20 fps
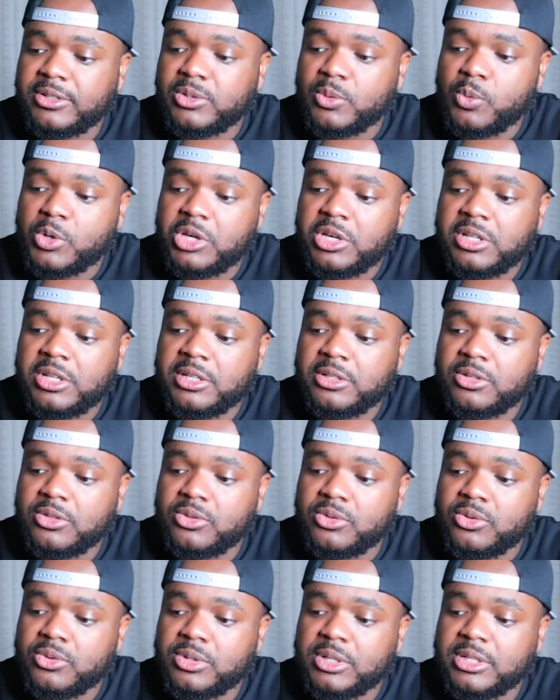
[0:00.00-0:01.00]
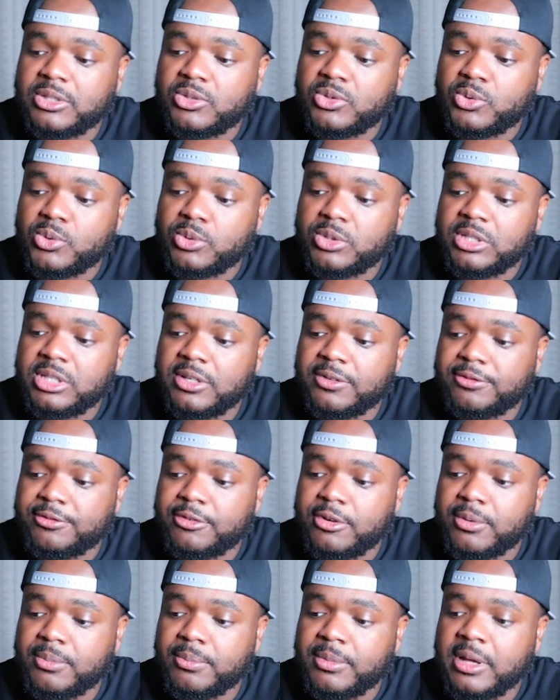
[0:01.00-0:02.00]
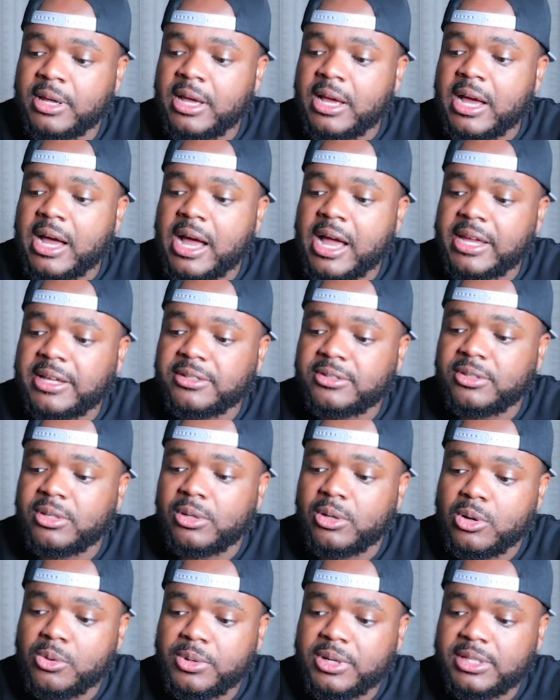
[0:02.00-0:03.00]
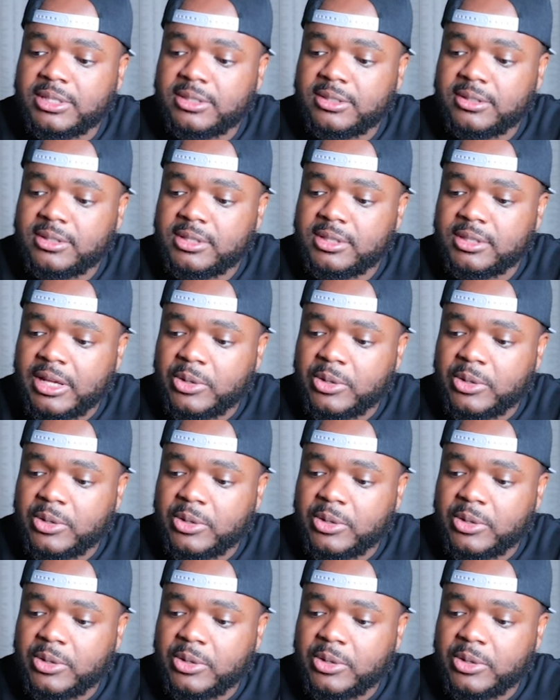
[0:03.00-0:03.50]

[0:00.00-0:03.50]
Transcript: So what you need to do is sort it from highest to lowest.